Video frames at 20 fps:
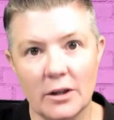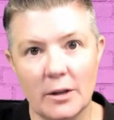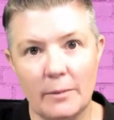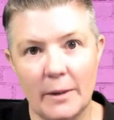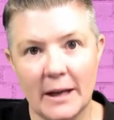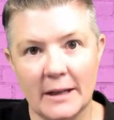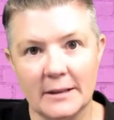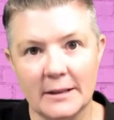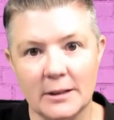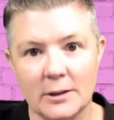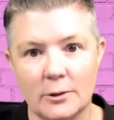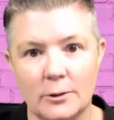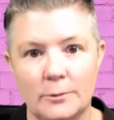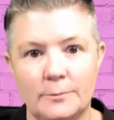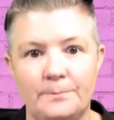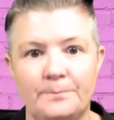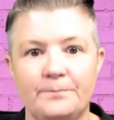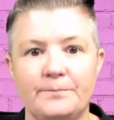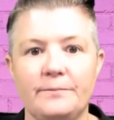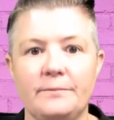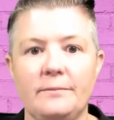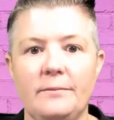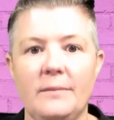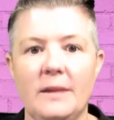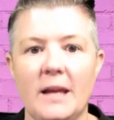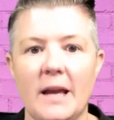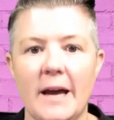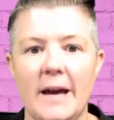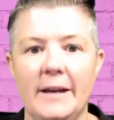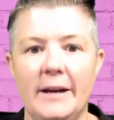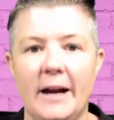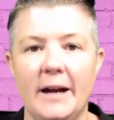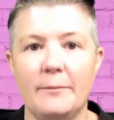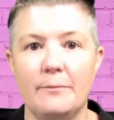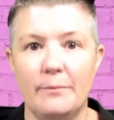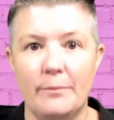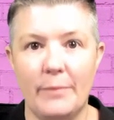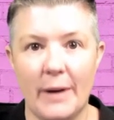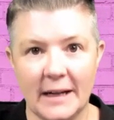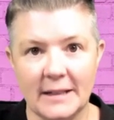the pencil and
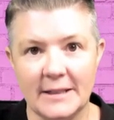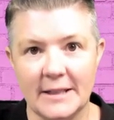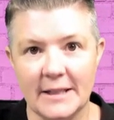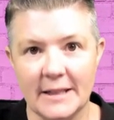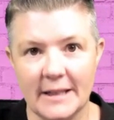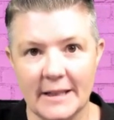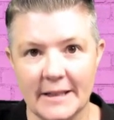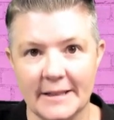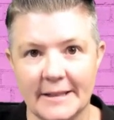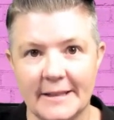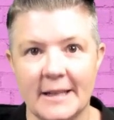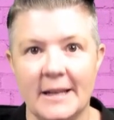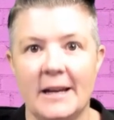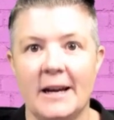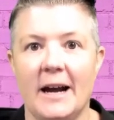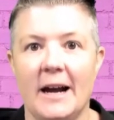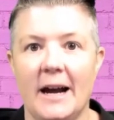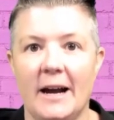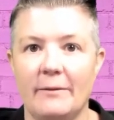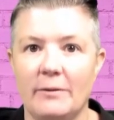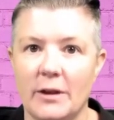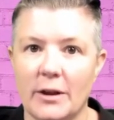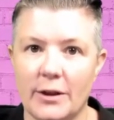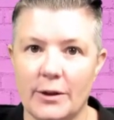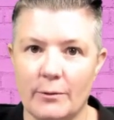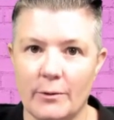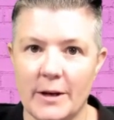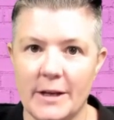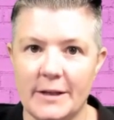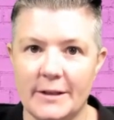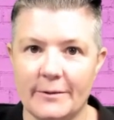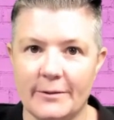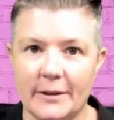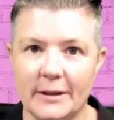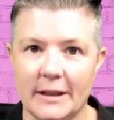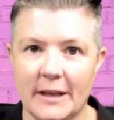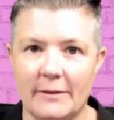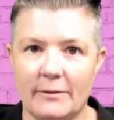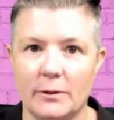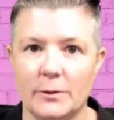I'm back to this. I have the three
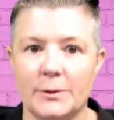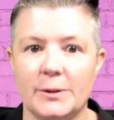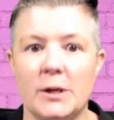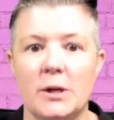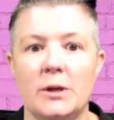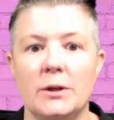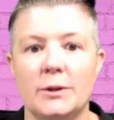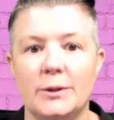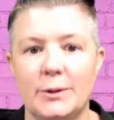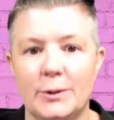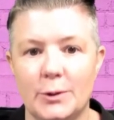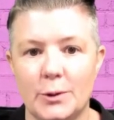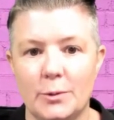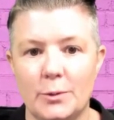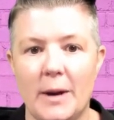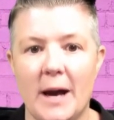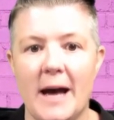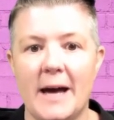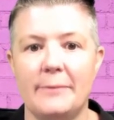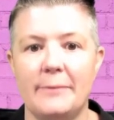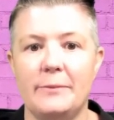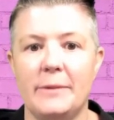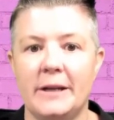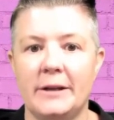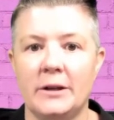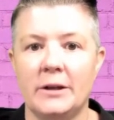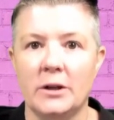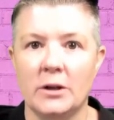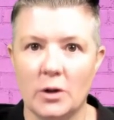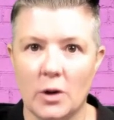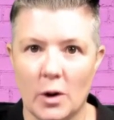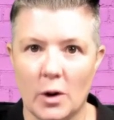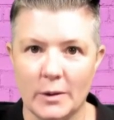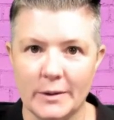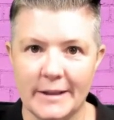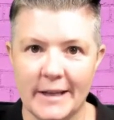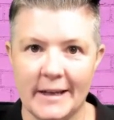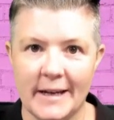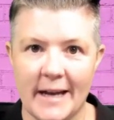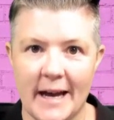different levels super admin,
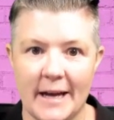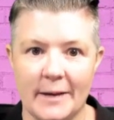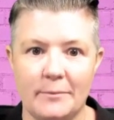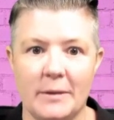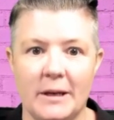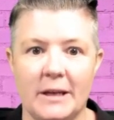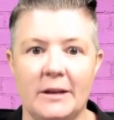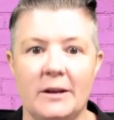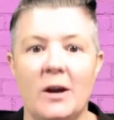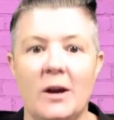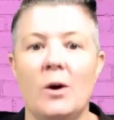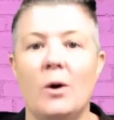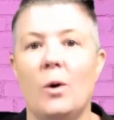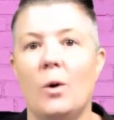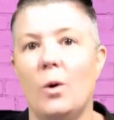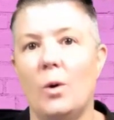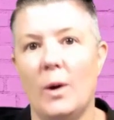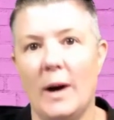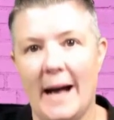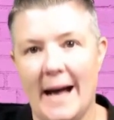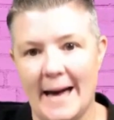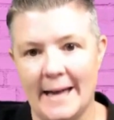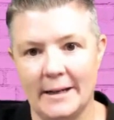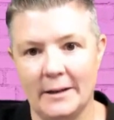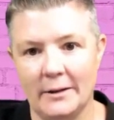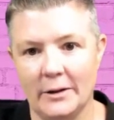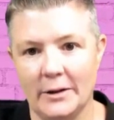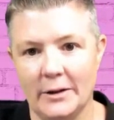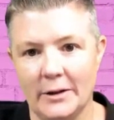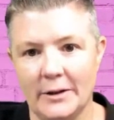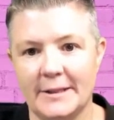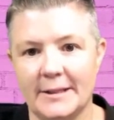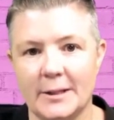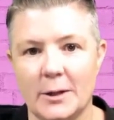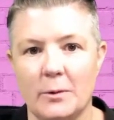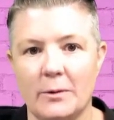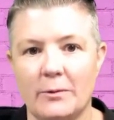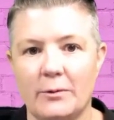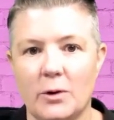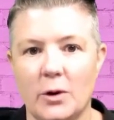content admin, or analyst.
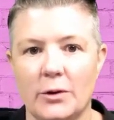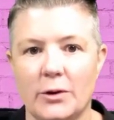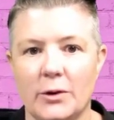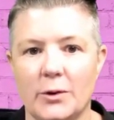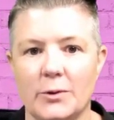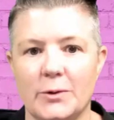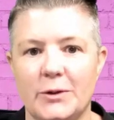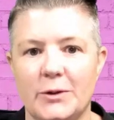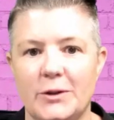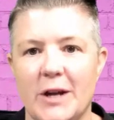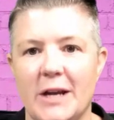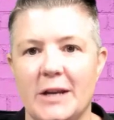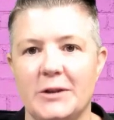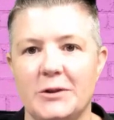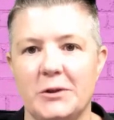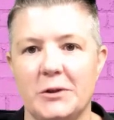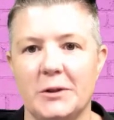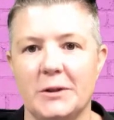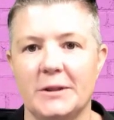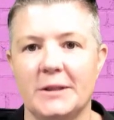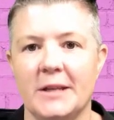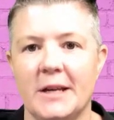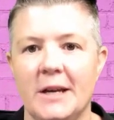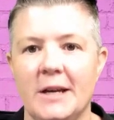So we've got those changes.